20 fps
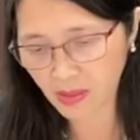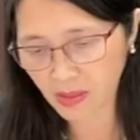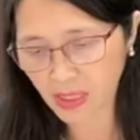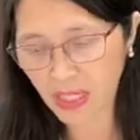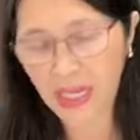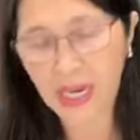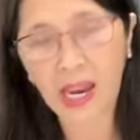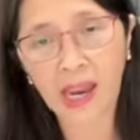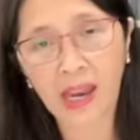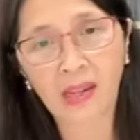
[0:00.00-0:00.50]

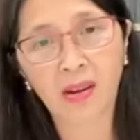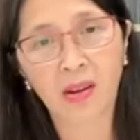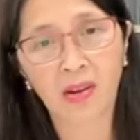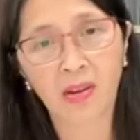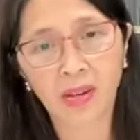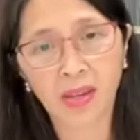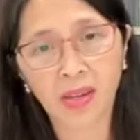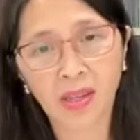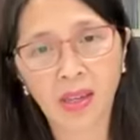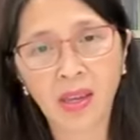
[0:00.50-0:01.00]
decade
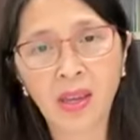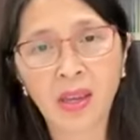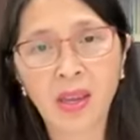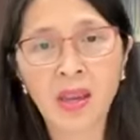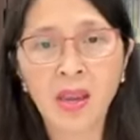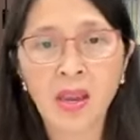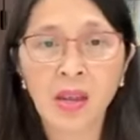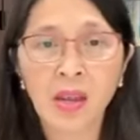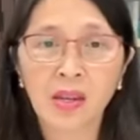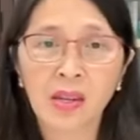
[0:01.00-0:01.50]
already,
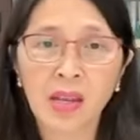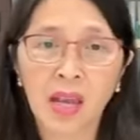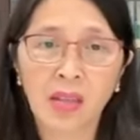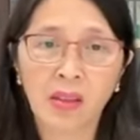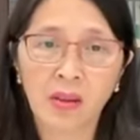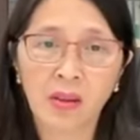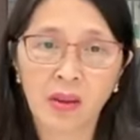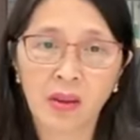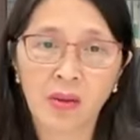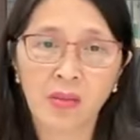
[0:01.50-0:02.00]

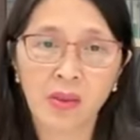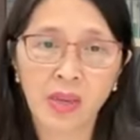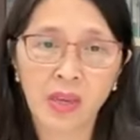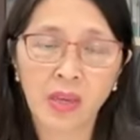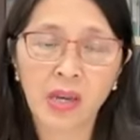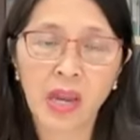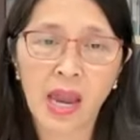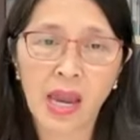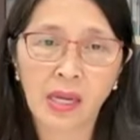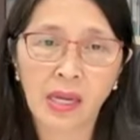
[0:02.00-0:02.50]
that
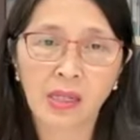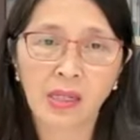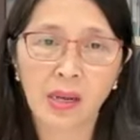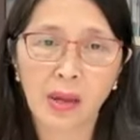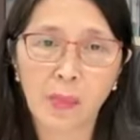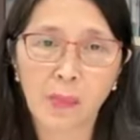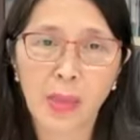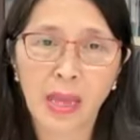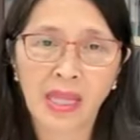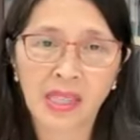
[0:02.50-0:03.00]
we can
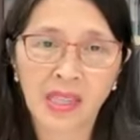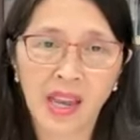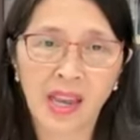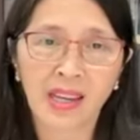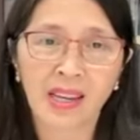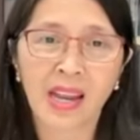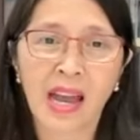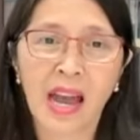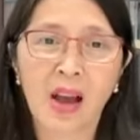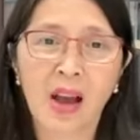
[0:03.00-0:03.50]

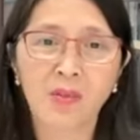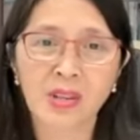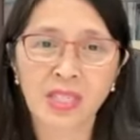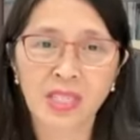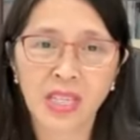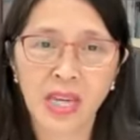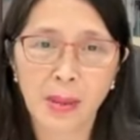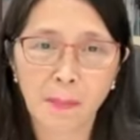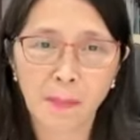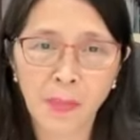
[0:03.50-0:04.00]
maintain our
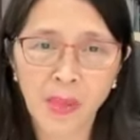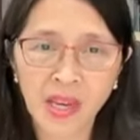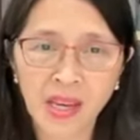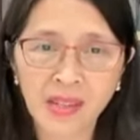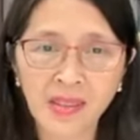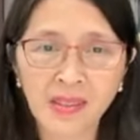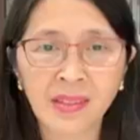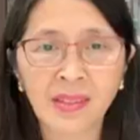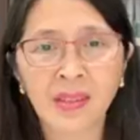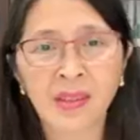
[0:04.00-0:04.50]

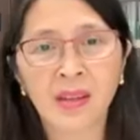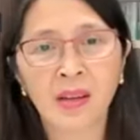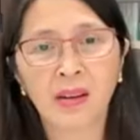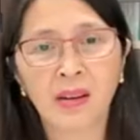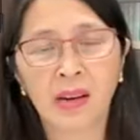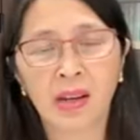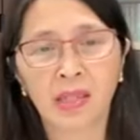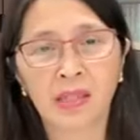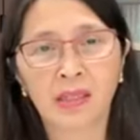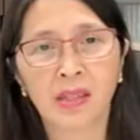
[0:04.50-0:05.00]
champion
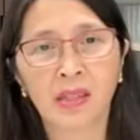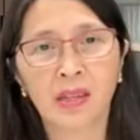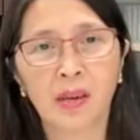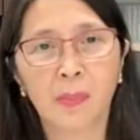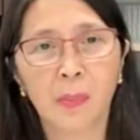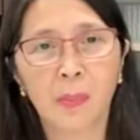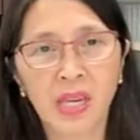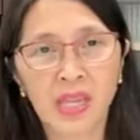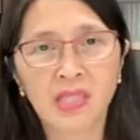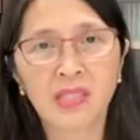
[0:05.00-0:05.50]
on
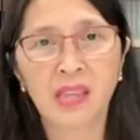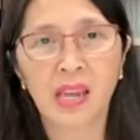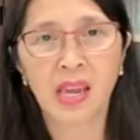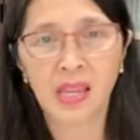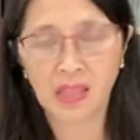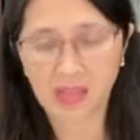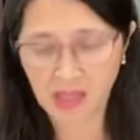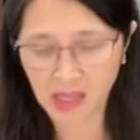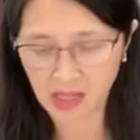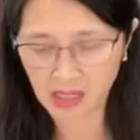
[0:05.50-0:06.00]
the peace
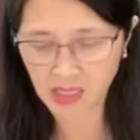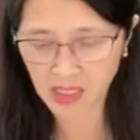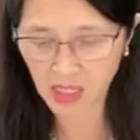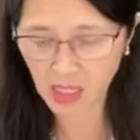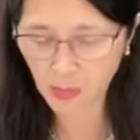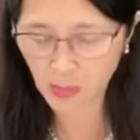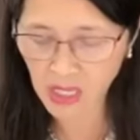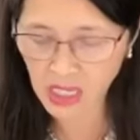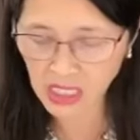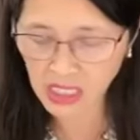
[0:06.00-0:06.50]
and the
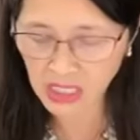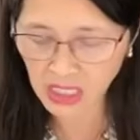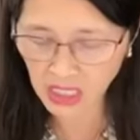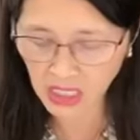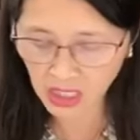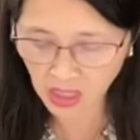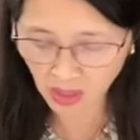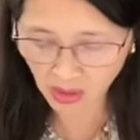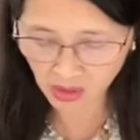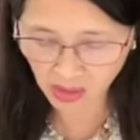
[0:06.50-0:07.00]

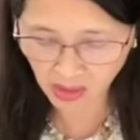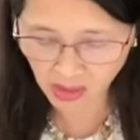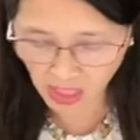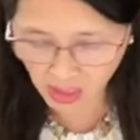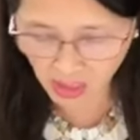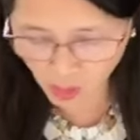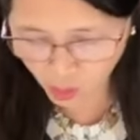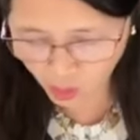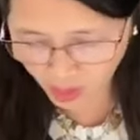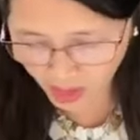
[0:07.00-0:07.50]
stability of the
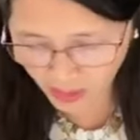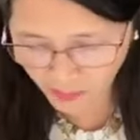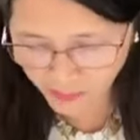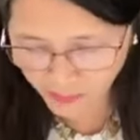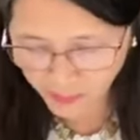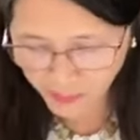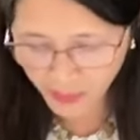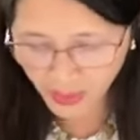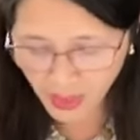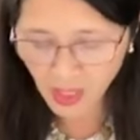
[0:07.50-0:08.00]
country.
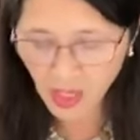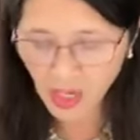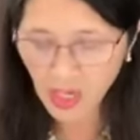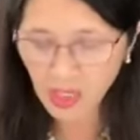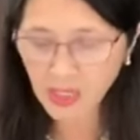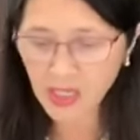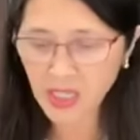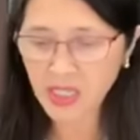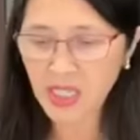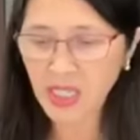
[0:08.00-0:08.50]

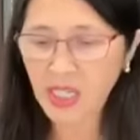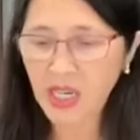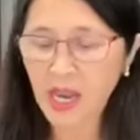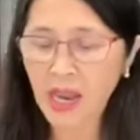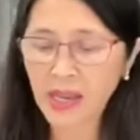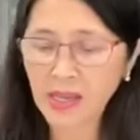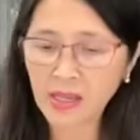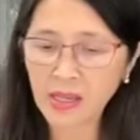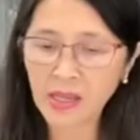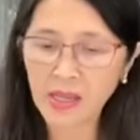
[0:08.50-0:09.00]
The
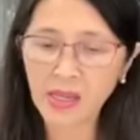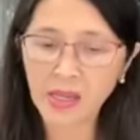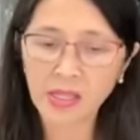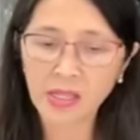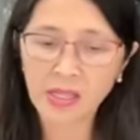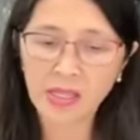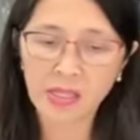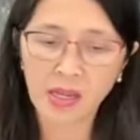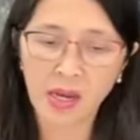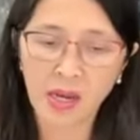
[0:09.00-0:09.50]
second
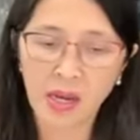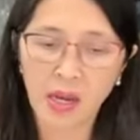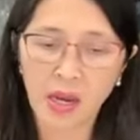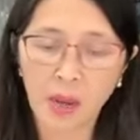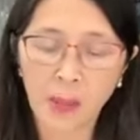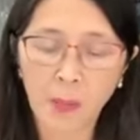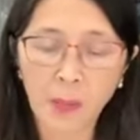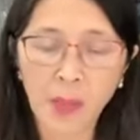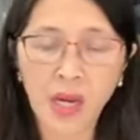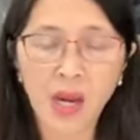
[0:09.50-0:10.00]
is
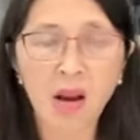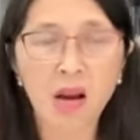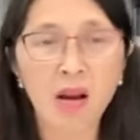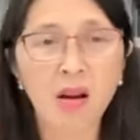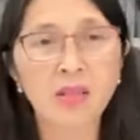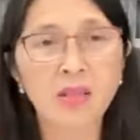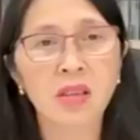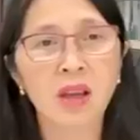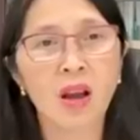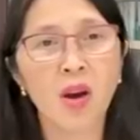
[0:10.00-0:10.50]

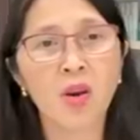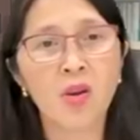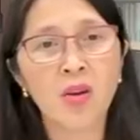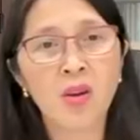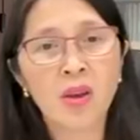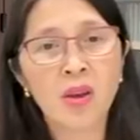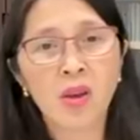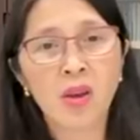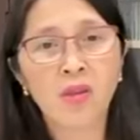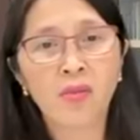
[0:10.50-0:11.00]
because
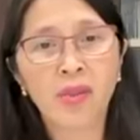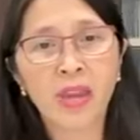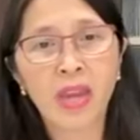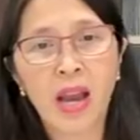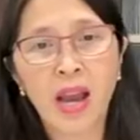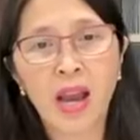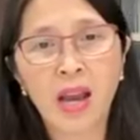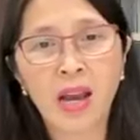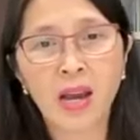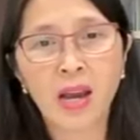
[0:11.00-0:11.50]
of we
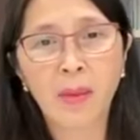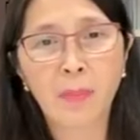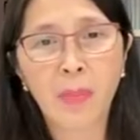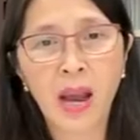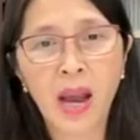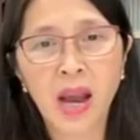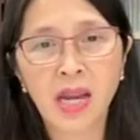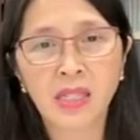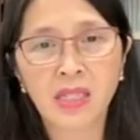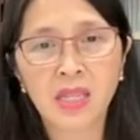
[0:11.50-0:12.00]
are a
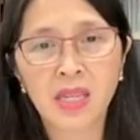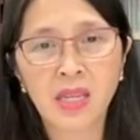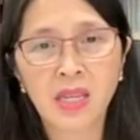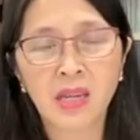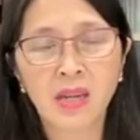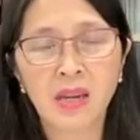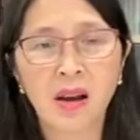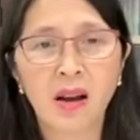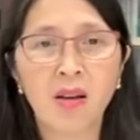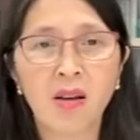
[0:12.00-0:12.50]

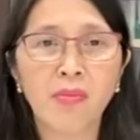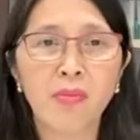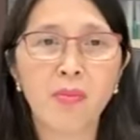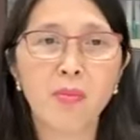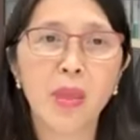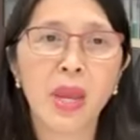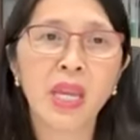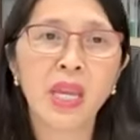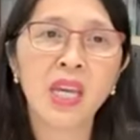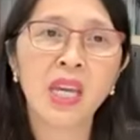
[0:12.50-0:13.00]
party of
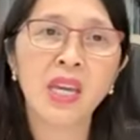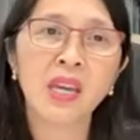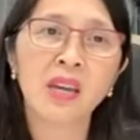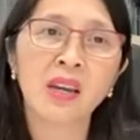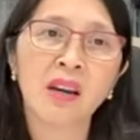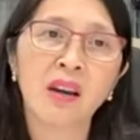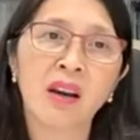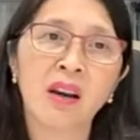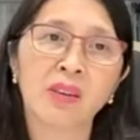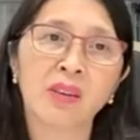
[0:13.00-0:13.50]
many
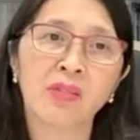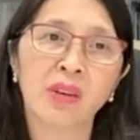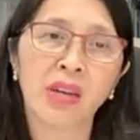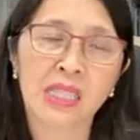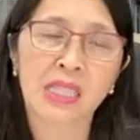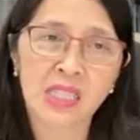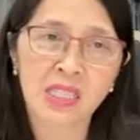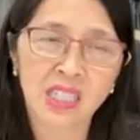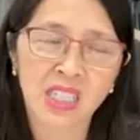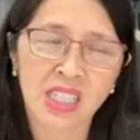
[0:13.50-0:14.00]

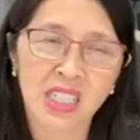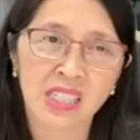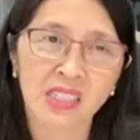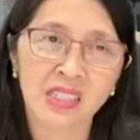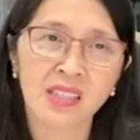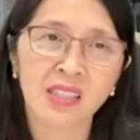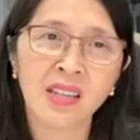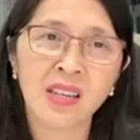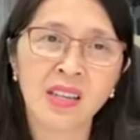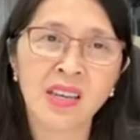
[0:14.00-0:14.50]
conventions,
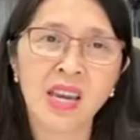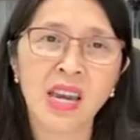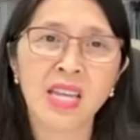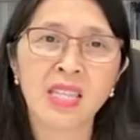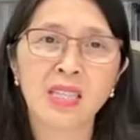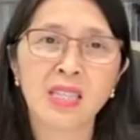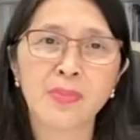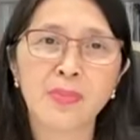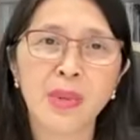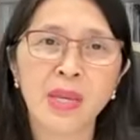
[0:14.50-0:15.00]

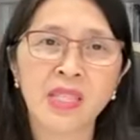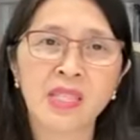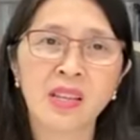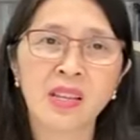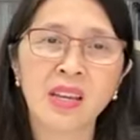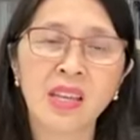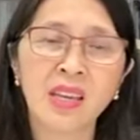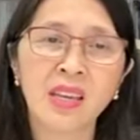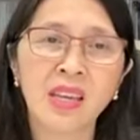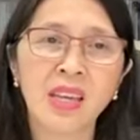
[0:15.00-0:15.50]

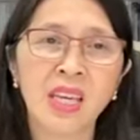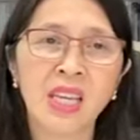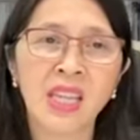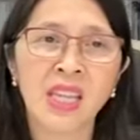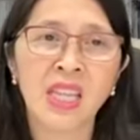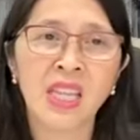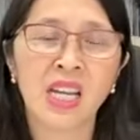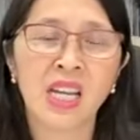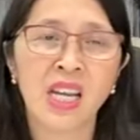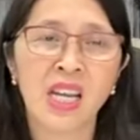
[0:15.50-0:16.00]
especially
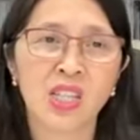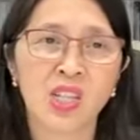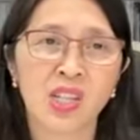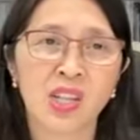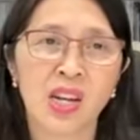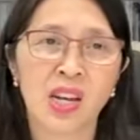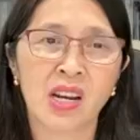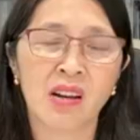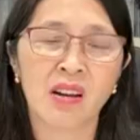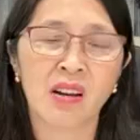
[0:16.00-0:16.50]

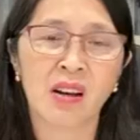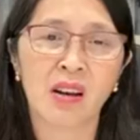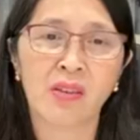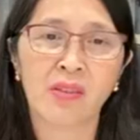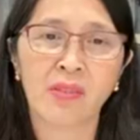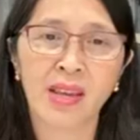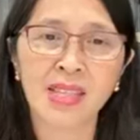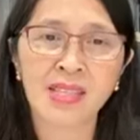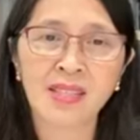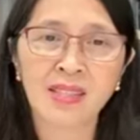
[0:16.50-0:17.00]
international
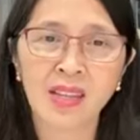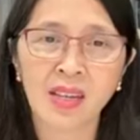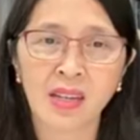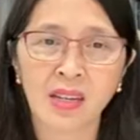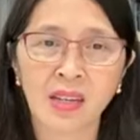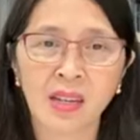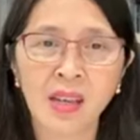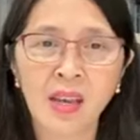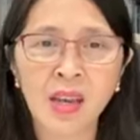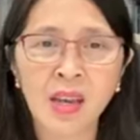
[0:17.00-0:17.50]

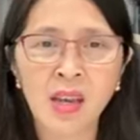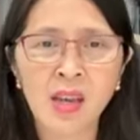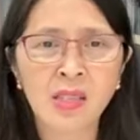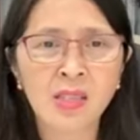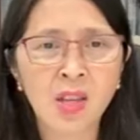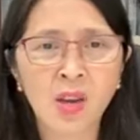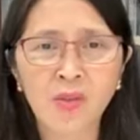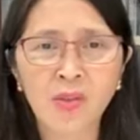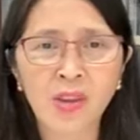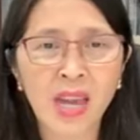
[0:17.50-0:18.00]
convention.
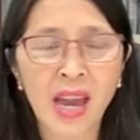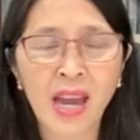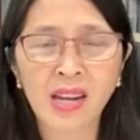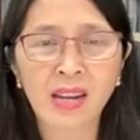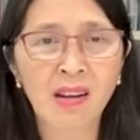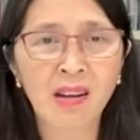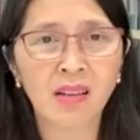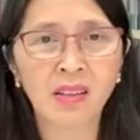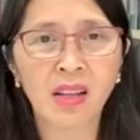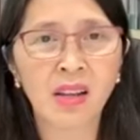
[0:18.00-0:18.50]
So we are
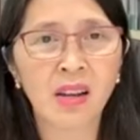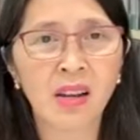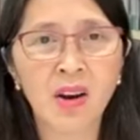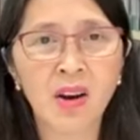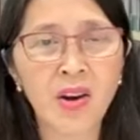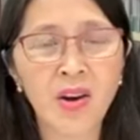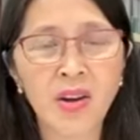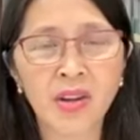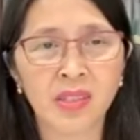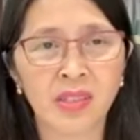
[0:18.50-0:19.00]
not
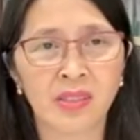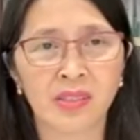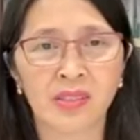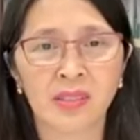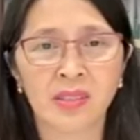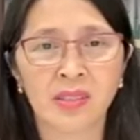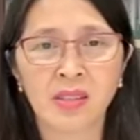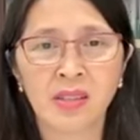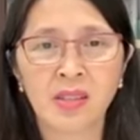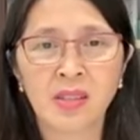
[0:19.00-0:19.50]
alone.
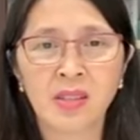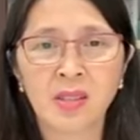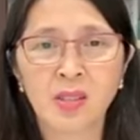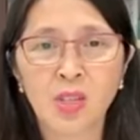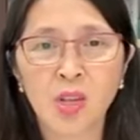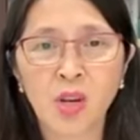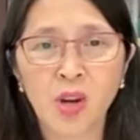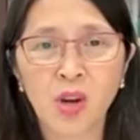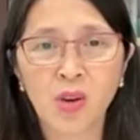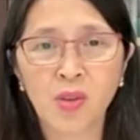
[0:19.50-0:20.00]

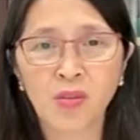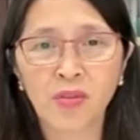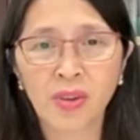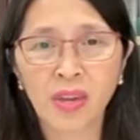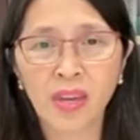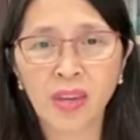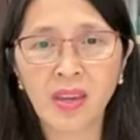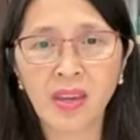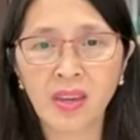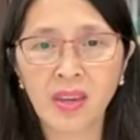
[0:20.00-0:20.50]
So
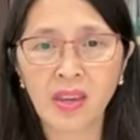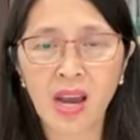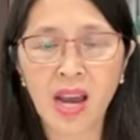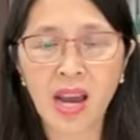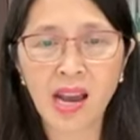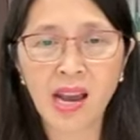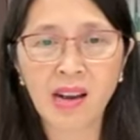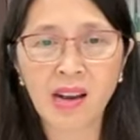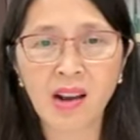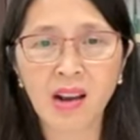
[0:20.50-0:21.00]
we
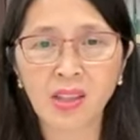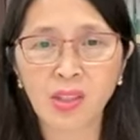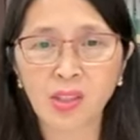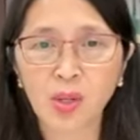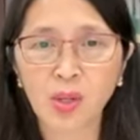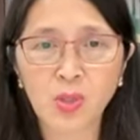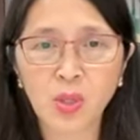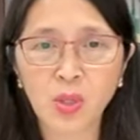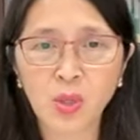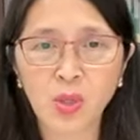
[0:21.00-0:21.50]
are
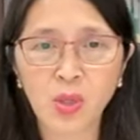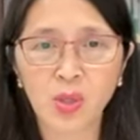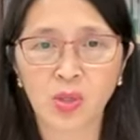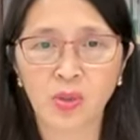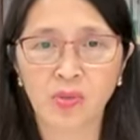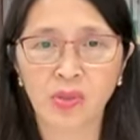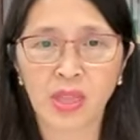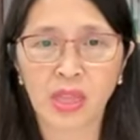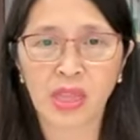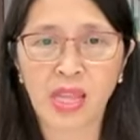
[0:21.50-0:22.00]

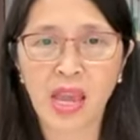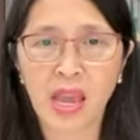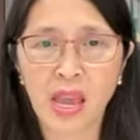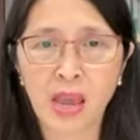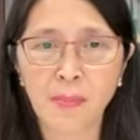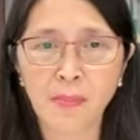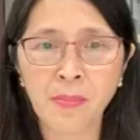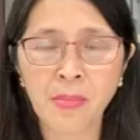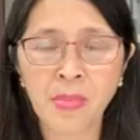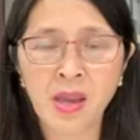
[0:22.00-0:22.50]
contribute with
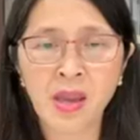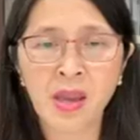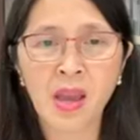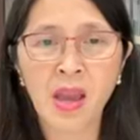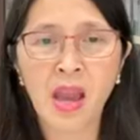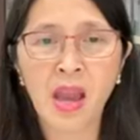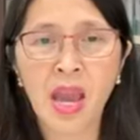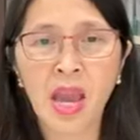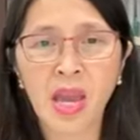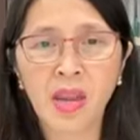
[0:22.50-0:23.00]
them,
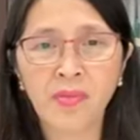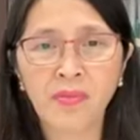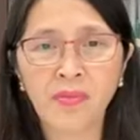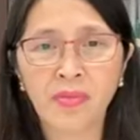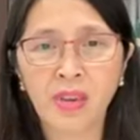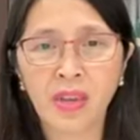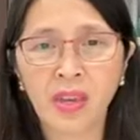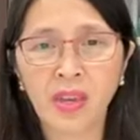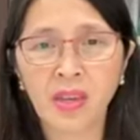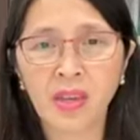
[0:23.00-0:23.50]
and
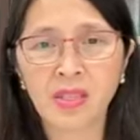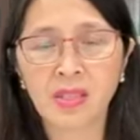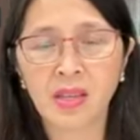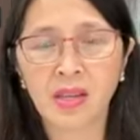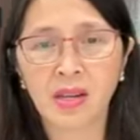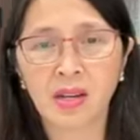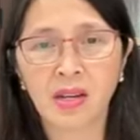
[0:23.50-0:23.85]
we